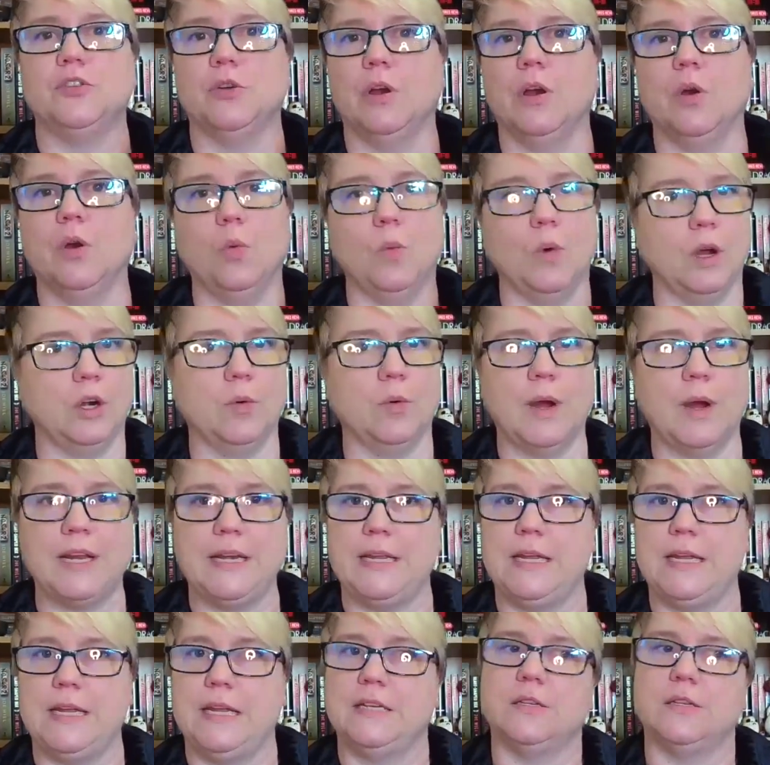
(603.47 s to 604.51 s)
to it? What do I
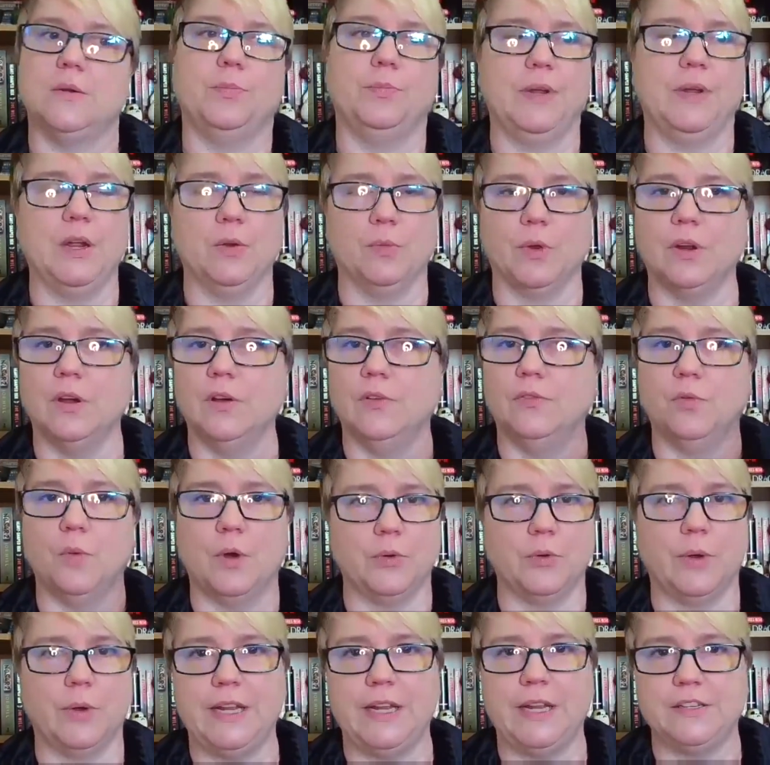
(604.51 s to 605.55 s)
need to get rid of?
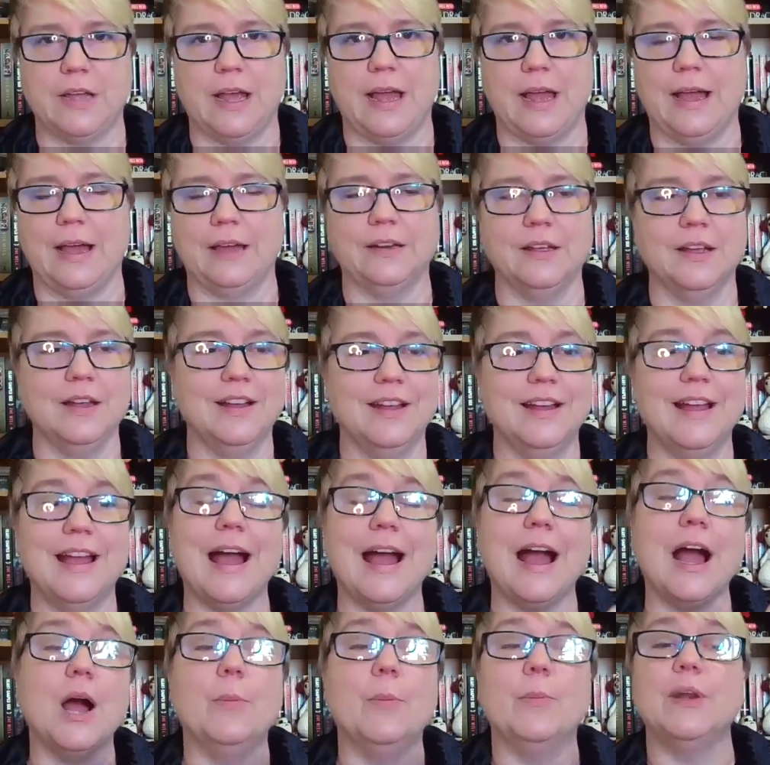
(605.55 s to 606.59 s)
What do I need to add?
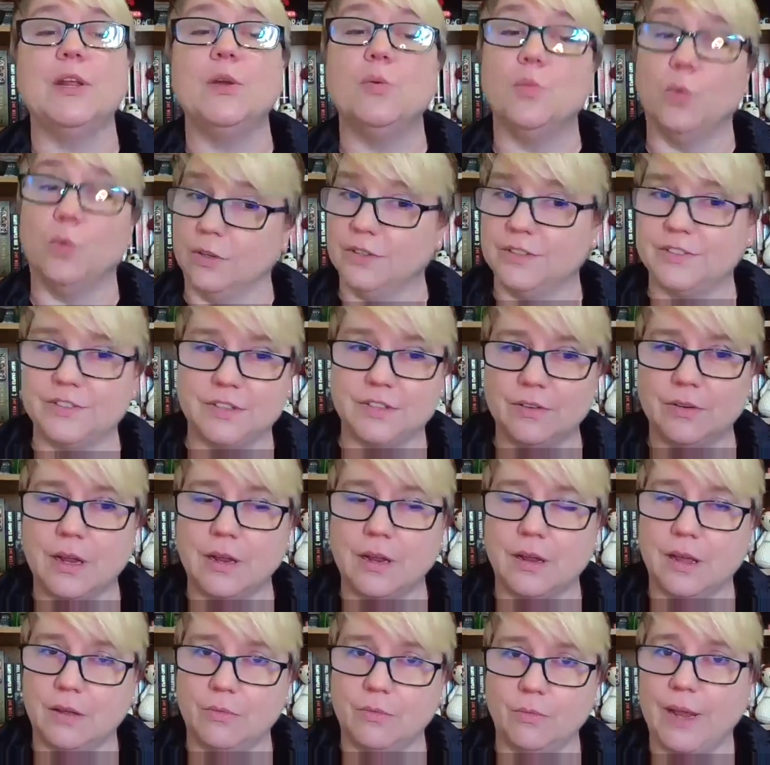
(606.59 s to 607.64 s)
How many words do
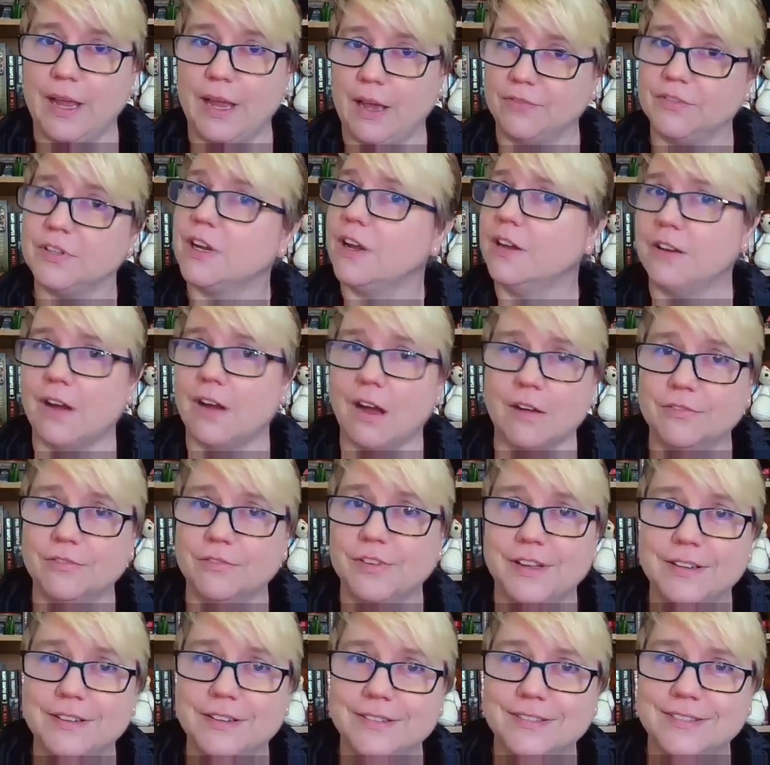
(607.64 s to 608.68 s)
we have to cut off of
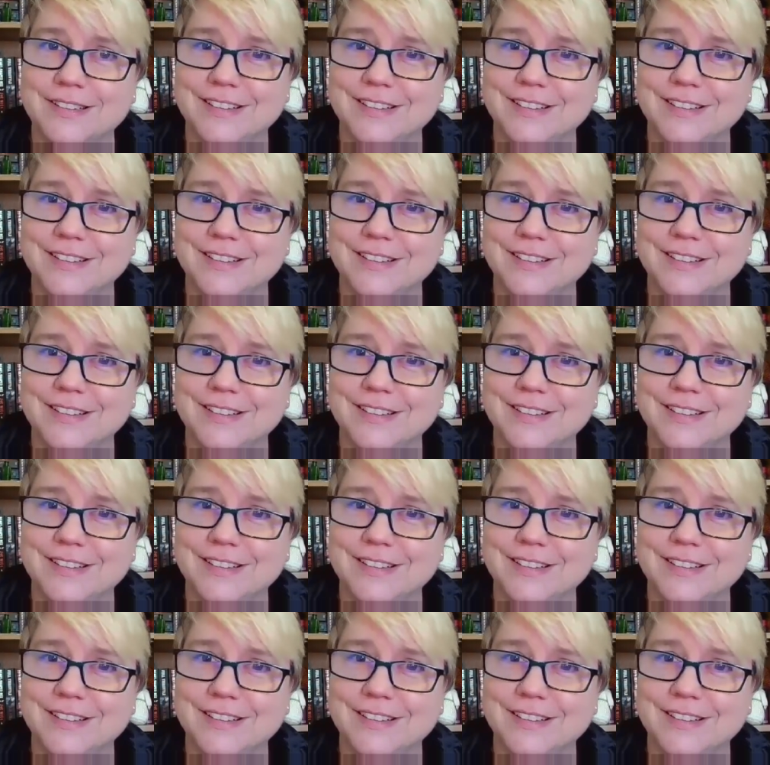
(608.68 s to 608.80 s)
it?